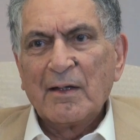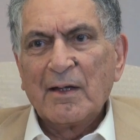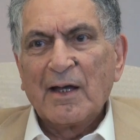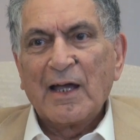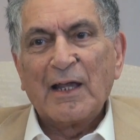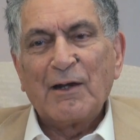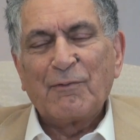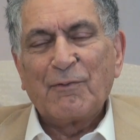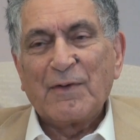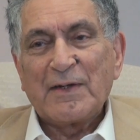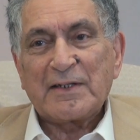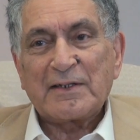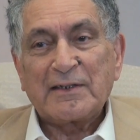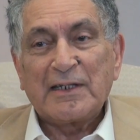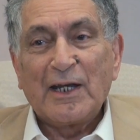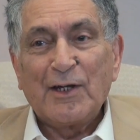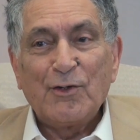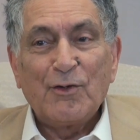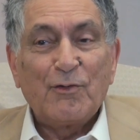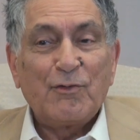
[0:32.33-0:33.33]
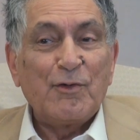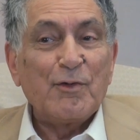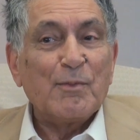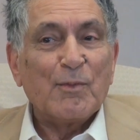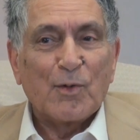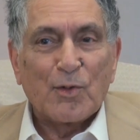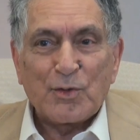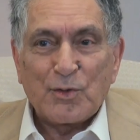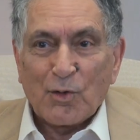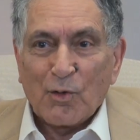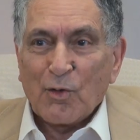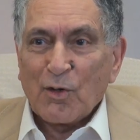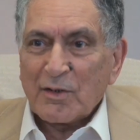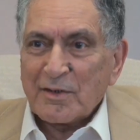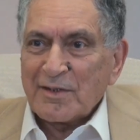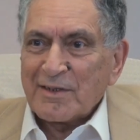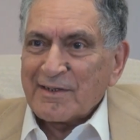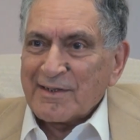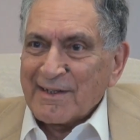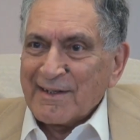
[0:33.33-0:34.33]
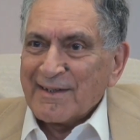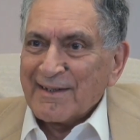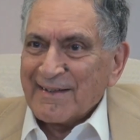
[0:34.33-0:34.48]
I'll first tell you a few more jokes.